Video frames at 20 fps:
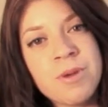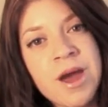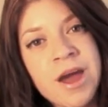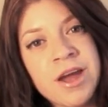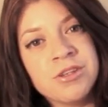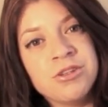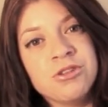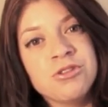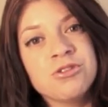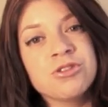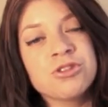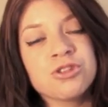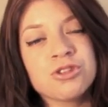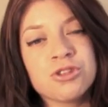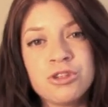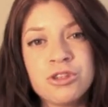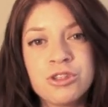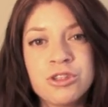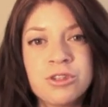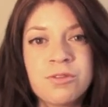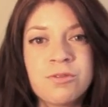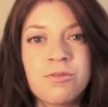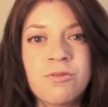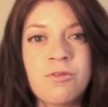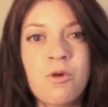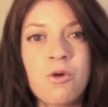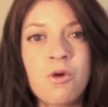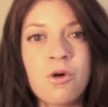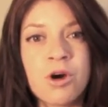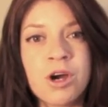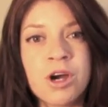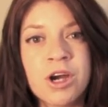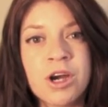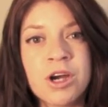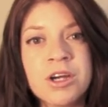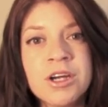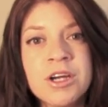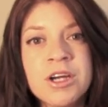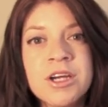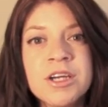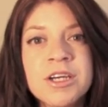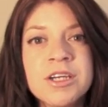and you search for